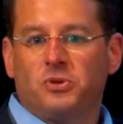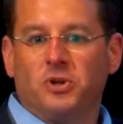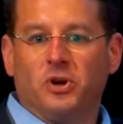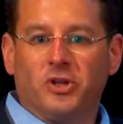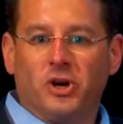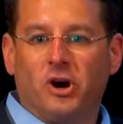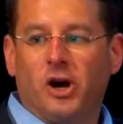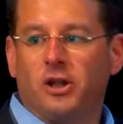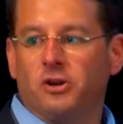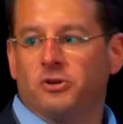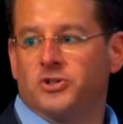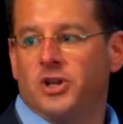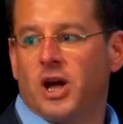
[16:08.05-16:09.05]
you know, the
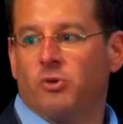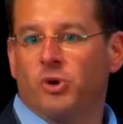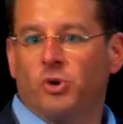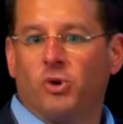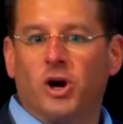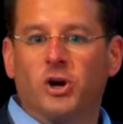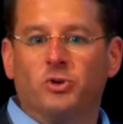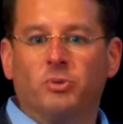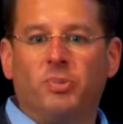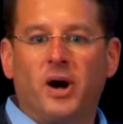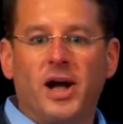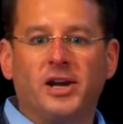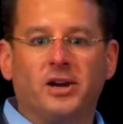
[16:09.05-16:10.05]
auditor is not required to
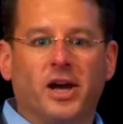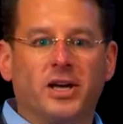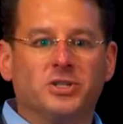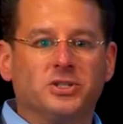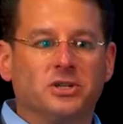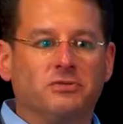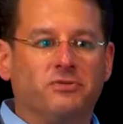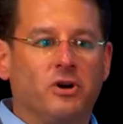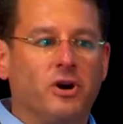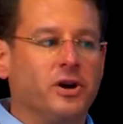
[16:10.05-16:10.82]
opine on ICFR,